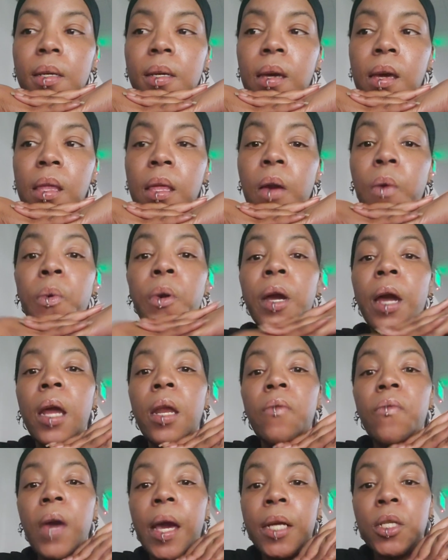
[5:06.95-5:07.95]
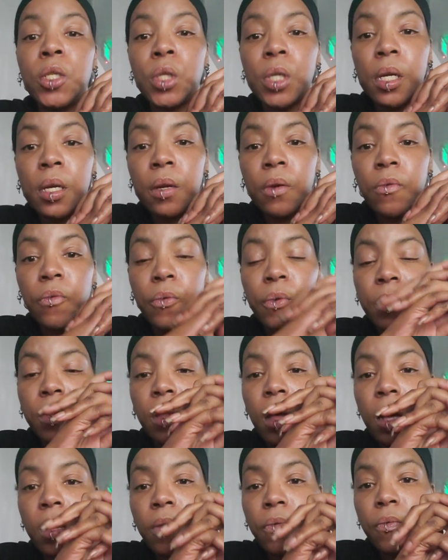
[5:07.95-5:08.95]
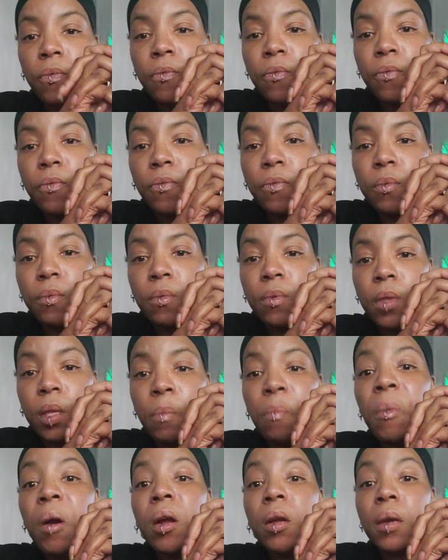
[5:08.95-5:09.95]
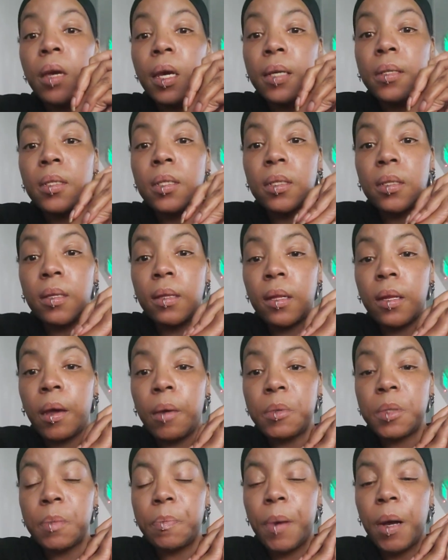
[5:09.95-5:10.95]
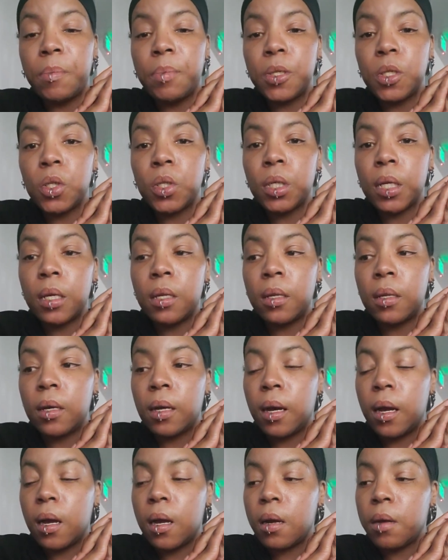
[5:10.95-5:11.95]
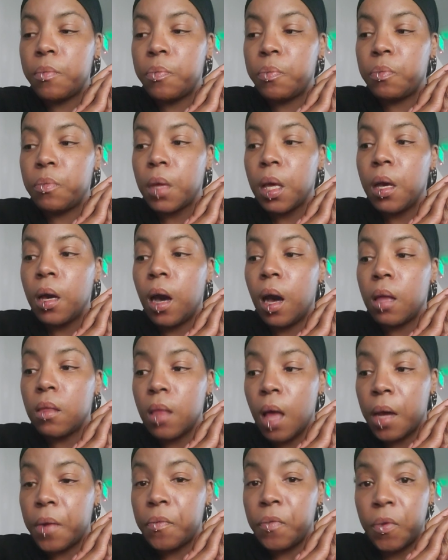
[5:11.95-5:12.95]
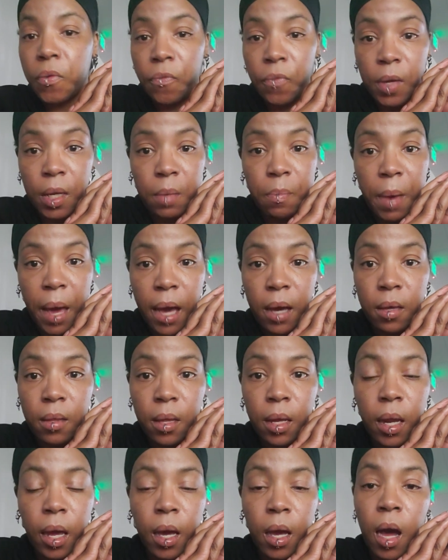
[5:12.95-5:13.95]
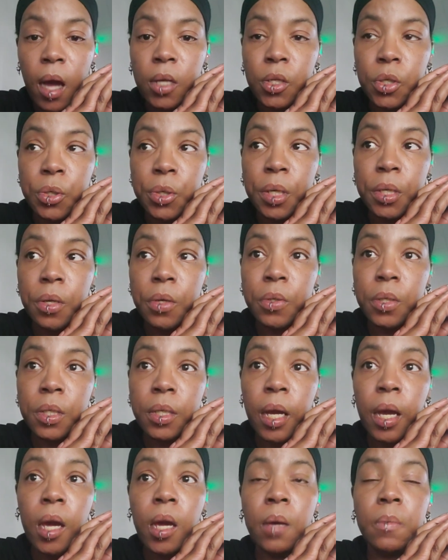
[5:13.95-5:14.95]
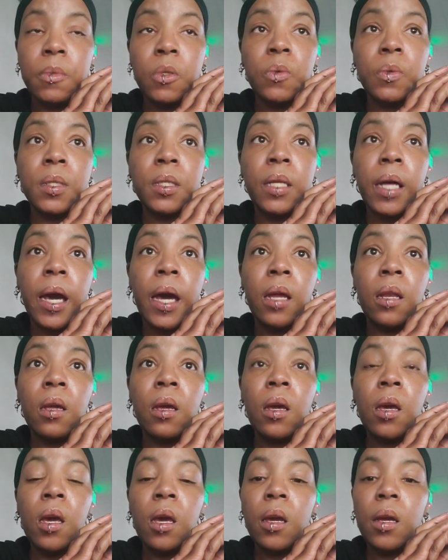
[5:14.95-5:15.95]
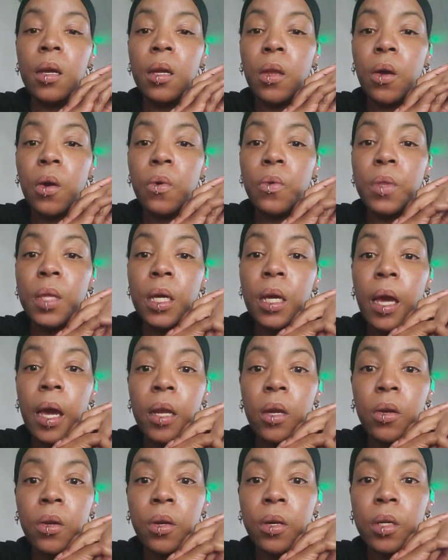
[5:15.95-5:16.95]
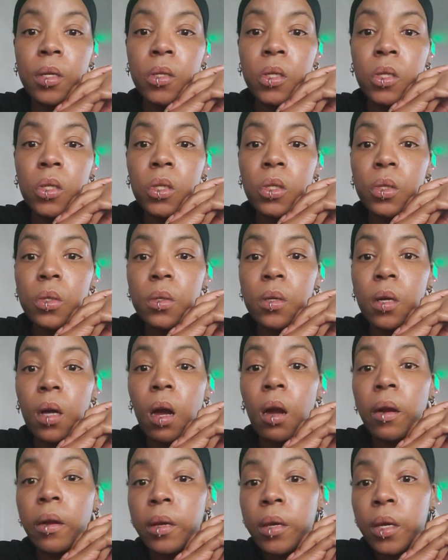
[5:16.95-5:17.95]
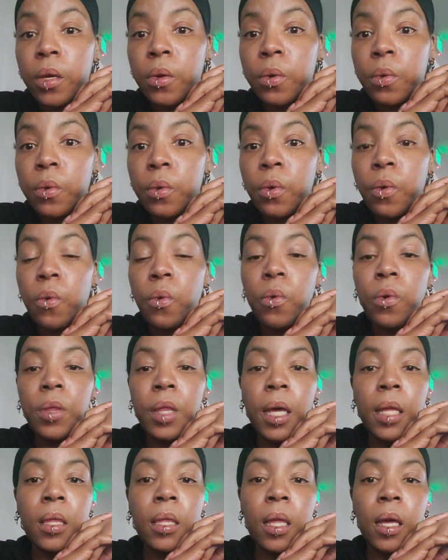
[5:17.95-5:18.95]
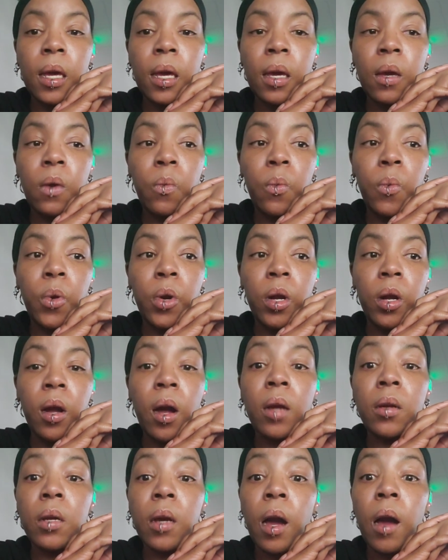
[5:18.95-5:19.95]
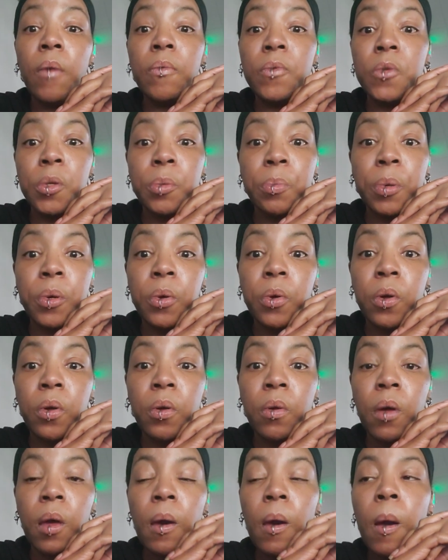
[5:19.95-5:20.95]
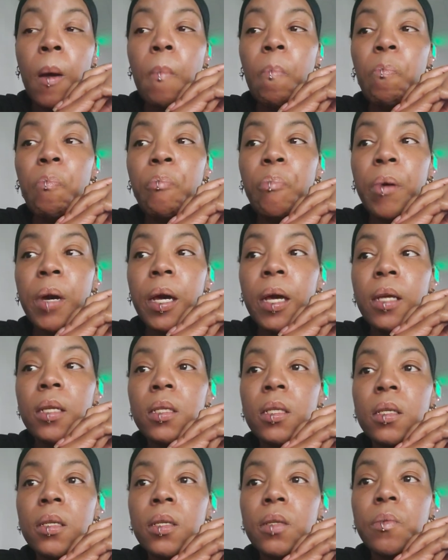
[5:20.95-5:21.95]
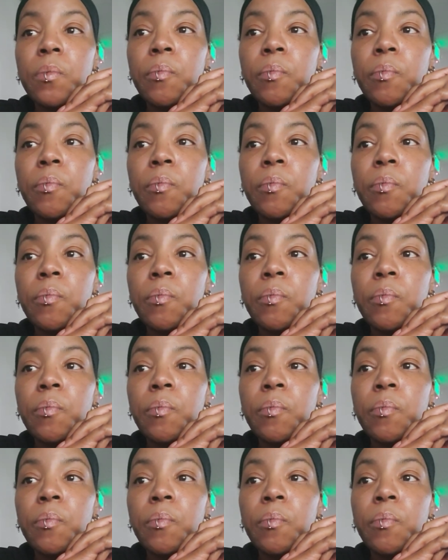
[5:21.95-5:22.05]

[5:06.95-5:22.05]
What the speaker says: kind of edgy for a lot of the markets that I was published in. A lot of the feedback that I got during those times was that, the editors argued or that they were uncomfortable, but